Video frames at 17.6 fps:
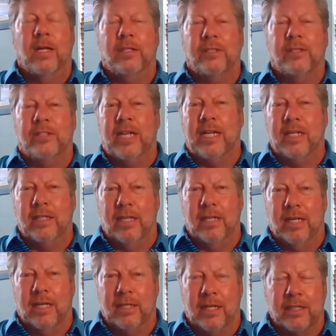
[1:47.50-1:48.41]

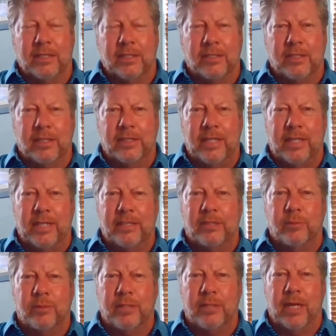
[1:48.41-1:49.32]
Secondly, I'd like us to take
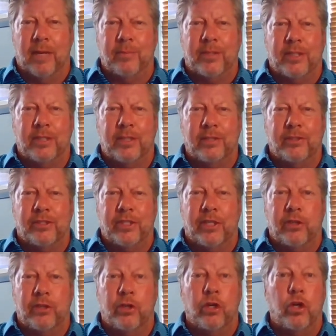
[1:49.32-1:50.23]
some time to
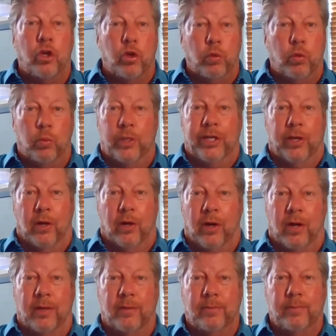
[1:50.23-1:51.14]
consider who we
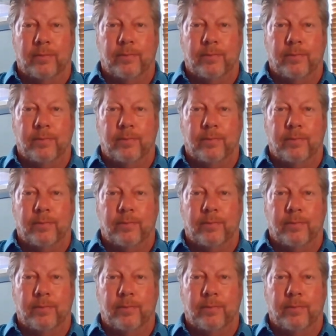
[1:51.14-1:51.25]
are.